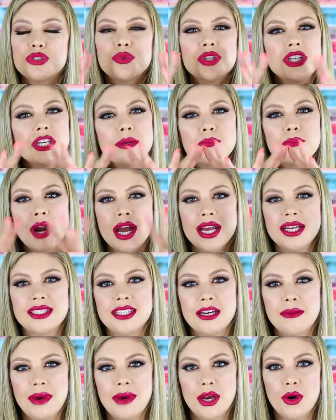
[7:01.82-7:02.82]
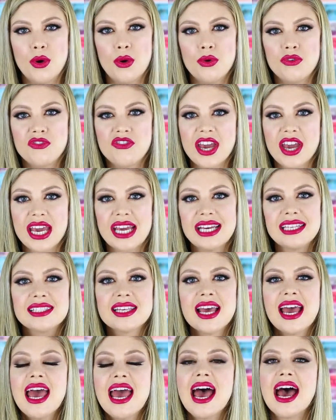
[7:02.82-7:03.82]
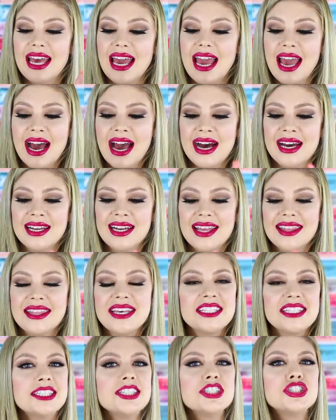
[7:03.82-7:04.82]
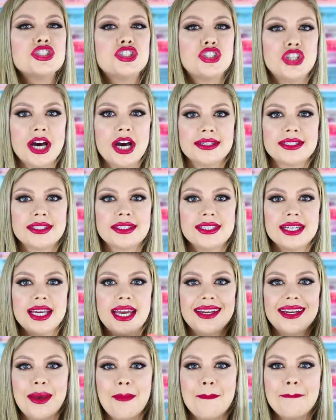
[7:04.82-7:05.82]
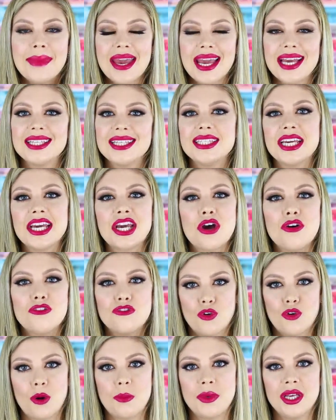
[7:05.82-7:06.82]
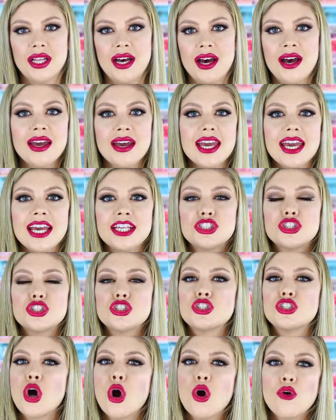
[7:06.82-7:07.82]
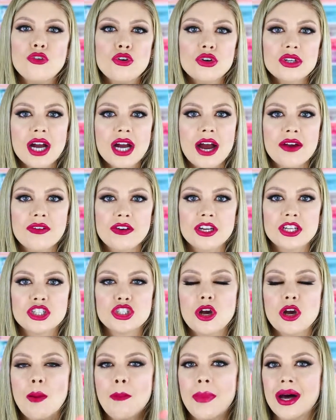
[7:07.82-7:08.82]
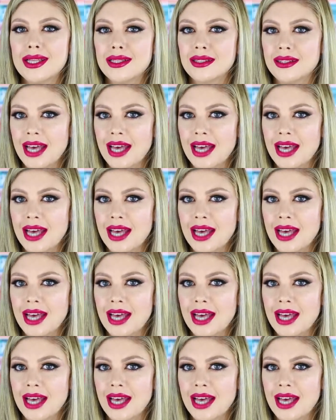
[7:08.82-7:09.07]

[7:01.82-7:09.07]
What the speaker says: really brightens up my whole face. And this is just an amazing formula. It's so full coverage, but